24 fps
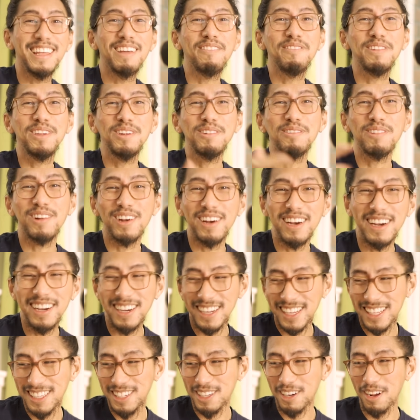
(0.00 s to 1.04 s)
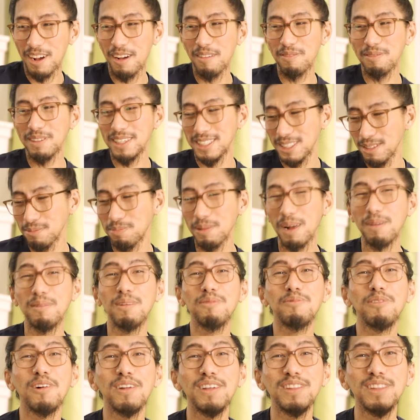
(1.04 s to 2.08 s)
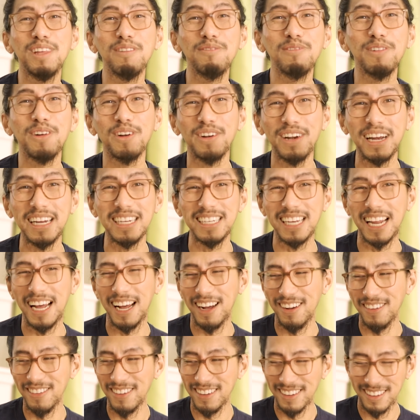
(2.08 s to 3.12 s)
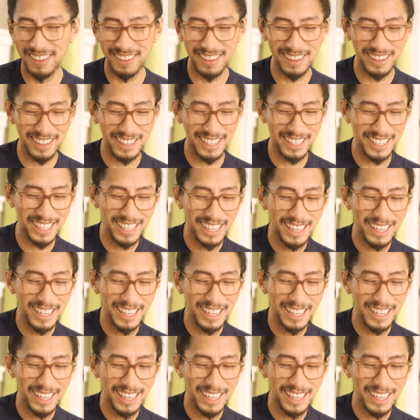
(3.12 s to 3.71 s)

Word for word: if you were in your office, you'd probably fall on the floor right now. Okay.